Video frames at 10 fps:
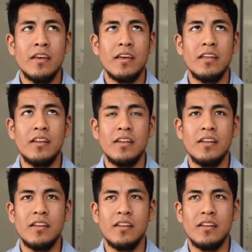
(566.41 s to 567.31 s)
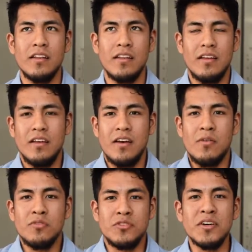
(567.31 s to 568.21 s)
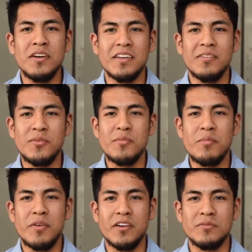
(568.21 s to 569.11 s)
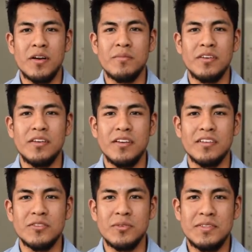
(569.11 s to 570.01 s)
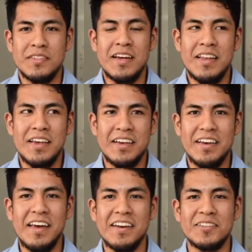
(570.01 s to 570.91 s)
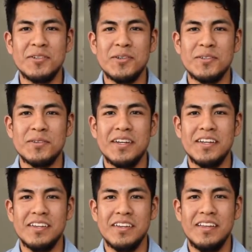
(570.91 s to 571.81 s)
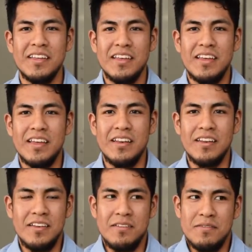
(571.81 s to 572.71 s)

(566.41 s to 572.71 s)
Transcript: And I was young when my parents brought me here, so it's not like I had a choice, right? And